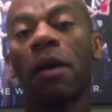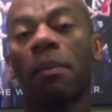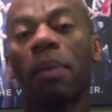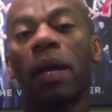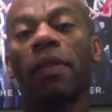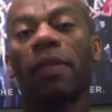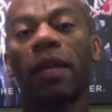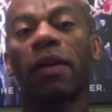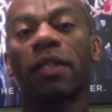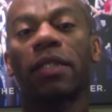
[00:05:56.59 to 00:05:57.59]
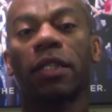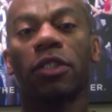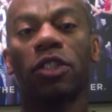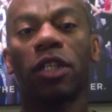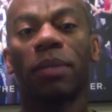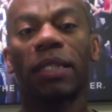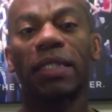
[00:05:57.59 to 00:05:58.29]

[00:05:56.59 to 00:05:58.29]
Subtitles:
but there is legitimate